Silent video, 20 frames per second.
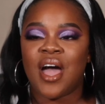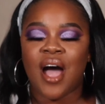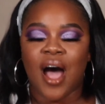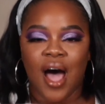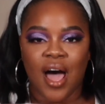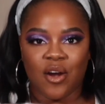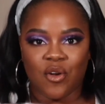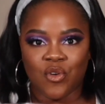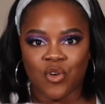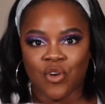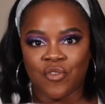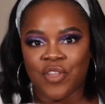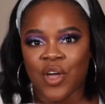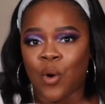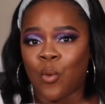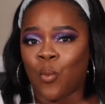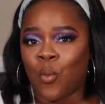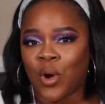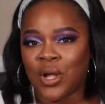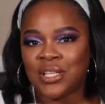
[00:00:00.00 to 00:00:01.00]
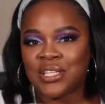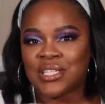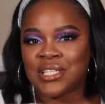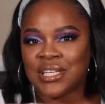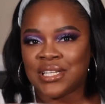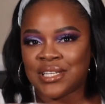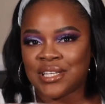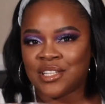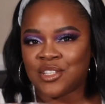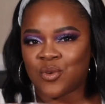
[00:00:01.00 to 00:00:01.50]
I don't know if that one
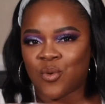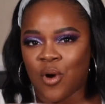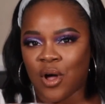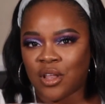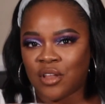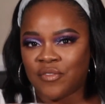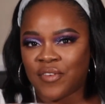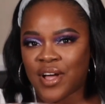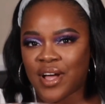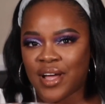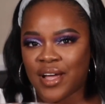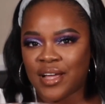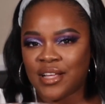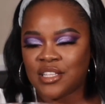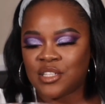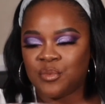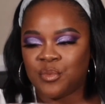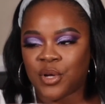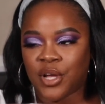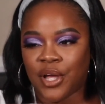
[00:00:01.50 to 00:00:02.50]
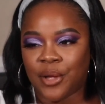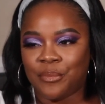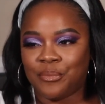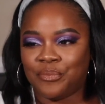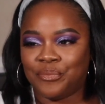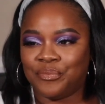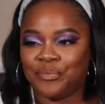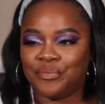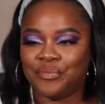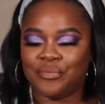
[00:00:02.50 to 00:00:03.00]
sentence qualifies, but
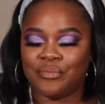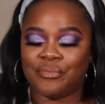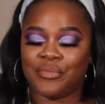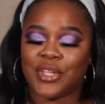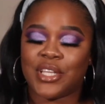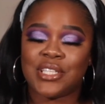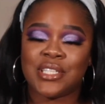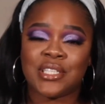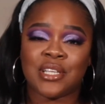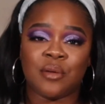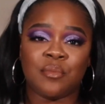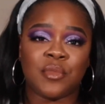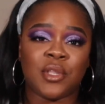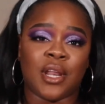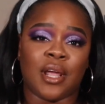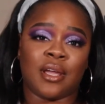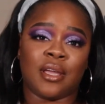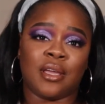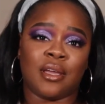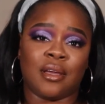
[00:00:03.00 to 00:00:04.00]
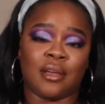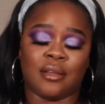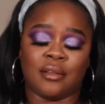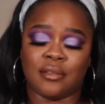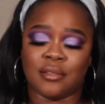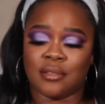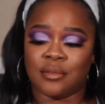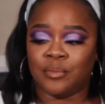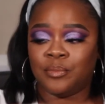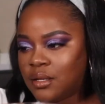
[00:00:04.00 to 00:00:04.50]
it's something, I
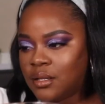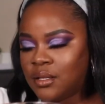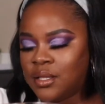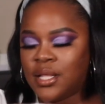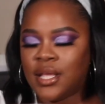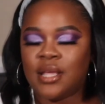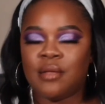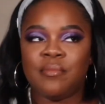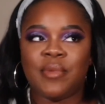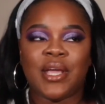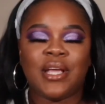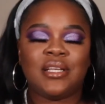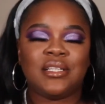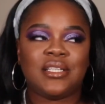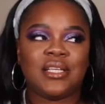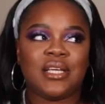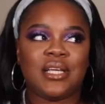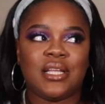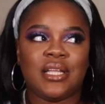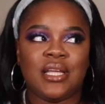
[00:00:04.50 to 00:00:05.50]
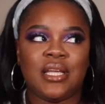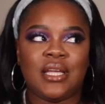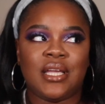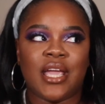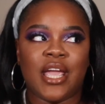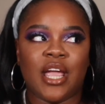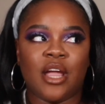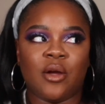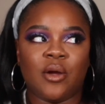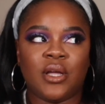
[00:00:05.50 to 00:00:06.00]
guess. Then basically
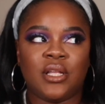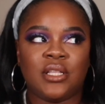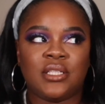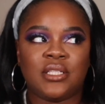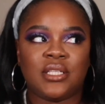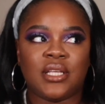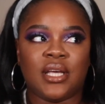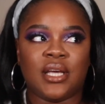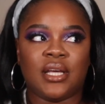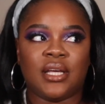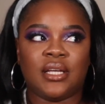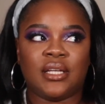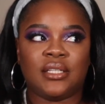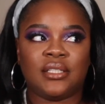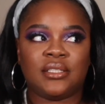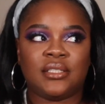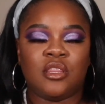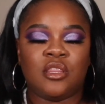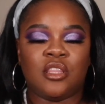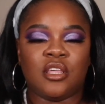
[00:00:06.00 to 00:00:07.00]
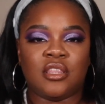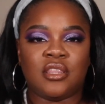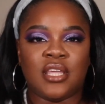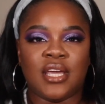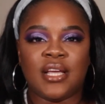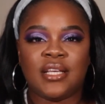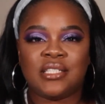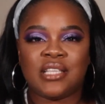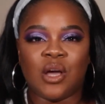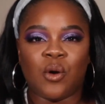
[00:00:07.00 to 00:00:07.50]
Karen says the
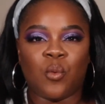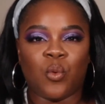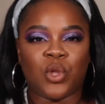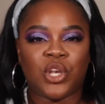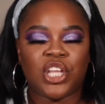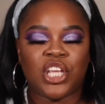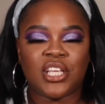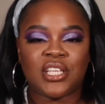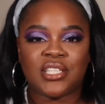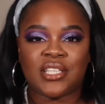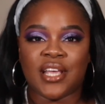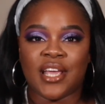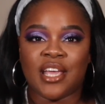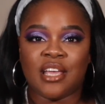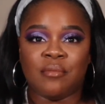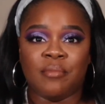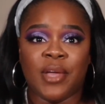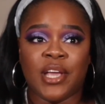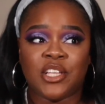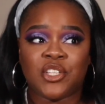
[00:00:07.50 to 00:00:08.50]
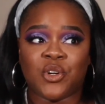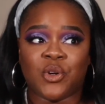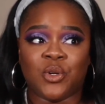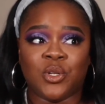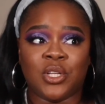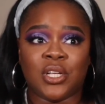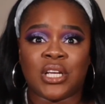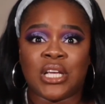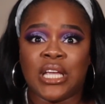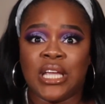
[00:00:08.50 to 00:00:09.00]
things that Wendy is saying makes her
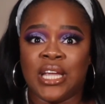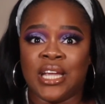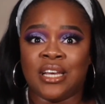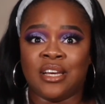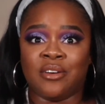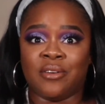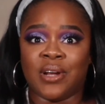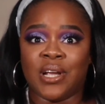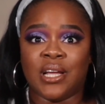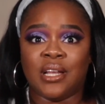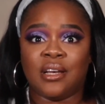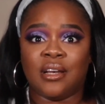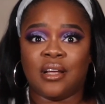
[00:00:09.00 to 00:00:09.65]
look ignorant.